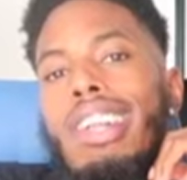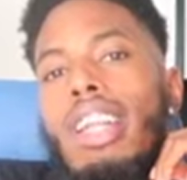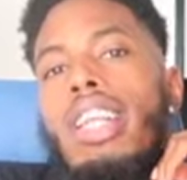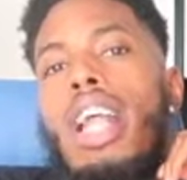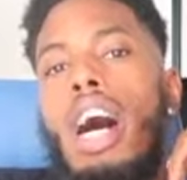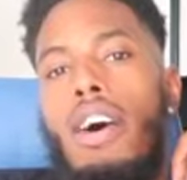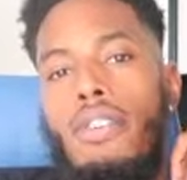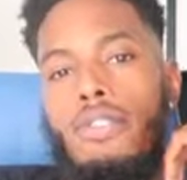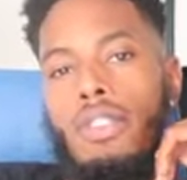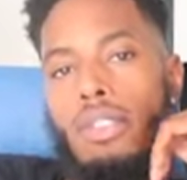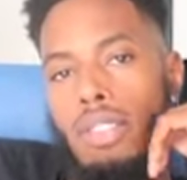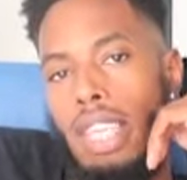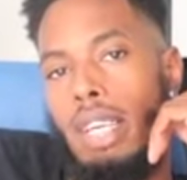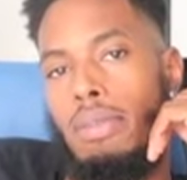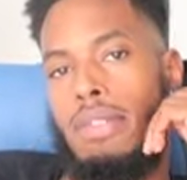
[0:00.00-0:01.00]
good enough,
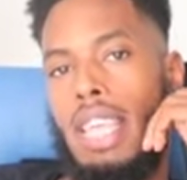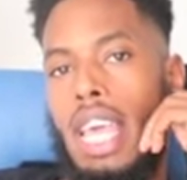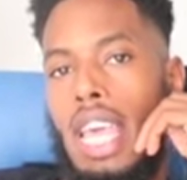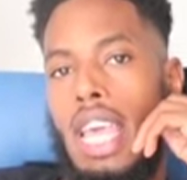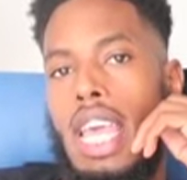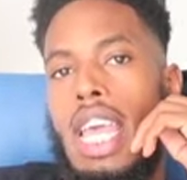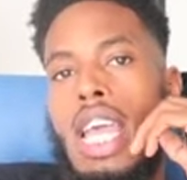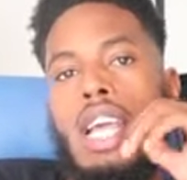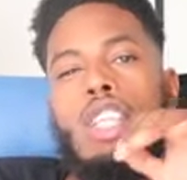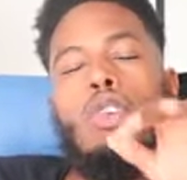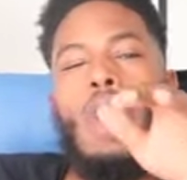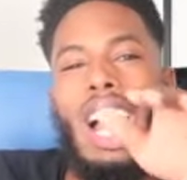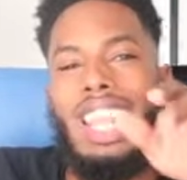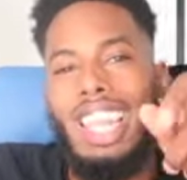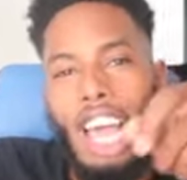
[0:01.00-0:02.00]
you see what I'm saying?
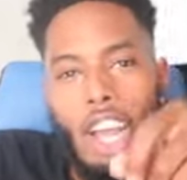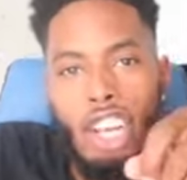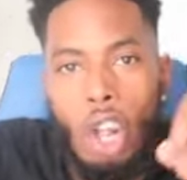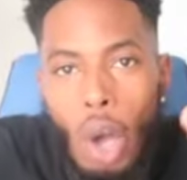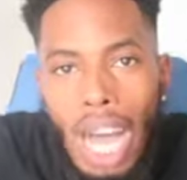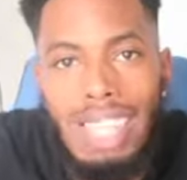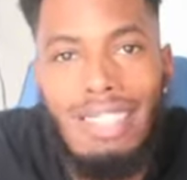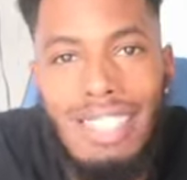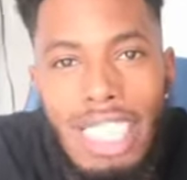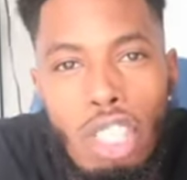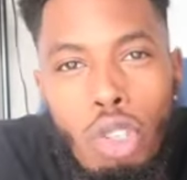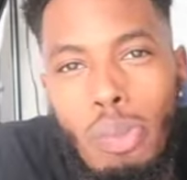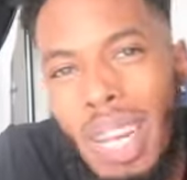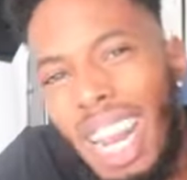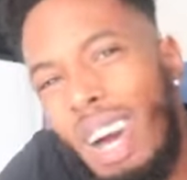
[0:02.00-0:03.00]
You gotta let her know I see
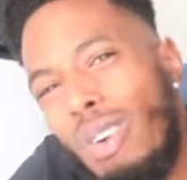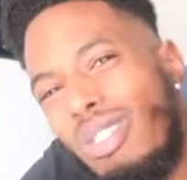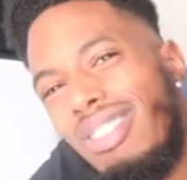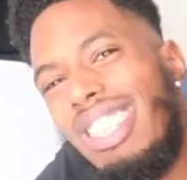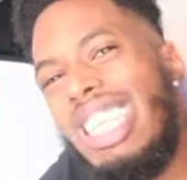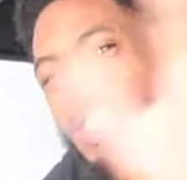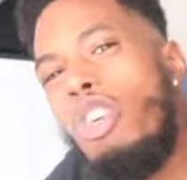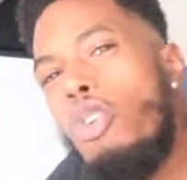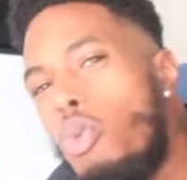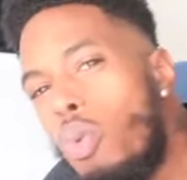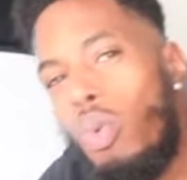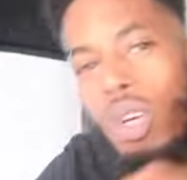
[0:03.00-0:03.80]
you, but I don't see you.